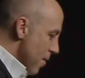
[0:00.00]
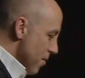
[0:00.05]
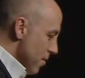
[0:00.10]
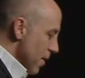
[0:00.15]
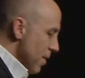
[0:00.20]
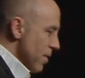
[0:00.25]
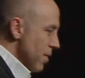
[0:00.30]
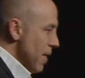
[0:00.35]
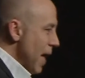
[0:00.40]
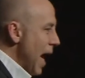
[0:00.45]

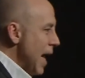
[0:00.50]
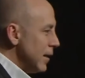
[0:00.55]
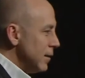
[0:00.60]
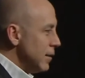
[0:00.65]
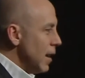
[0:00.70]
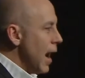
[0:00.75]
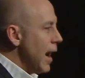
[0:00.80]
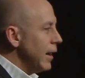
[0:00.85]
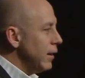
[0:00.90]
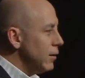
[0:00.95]
that
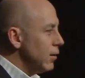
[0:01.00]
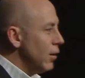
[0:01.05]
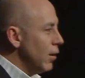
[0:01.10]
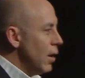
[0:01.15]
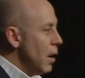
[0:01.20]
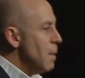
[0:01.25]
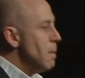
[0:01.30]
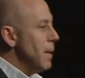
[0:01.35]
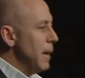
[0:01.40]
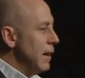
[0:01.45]
that night,
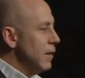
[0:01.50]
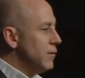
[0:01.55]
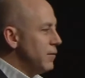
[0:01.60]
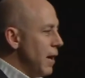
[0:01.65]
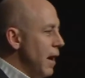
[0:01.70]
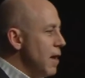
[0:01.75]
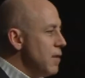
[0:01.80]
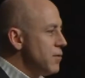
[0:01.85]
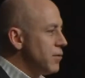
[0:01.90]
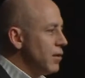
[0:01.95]
Pete
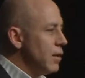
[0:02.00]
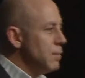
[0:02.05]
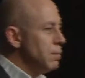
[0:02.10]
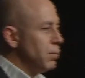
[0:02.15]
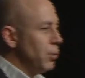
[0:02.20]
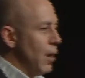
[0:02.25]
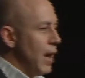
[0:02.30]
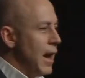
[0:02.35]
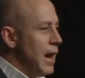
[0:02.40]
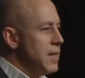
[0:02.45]
Townshend
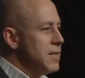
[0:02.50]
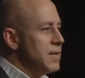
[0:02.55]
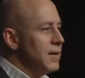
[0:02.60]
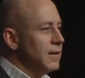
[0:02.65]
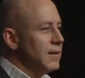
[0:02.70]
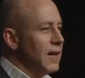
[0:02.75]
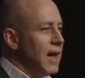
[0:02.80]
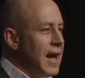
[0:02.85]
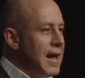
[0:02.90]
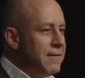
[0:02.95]
played the
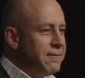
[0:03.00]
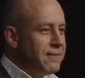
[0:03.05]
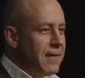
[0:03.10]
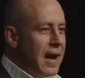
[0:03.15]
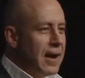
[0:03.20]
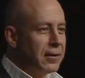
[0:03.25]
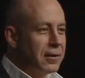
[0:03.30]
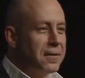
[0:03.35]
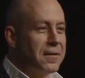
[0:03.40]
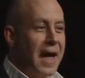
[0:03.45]
life
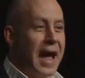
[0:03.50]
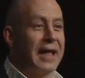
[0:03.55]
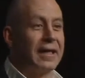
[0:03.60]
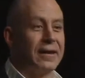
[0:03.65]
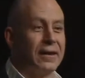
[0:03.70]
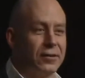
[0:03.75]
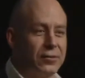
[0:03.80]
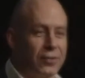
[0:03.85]
out of that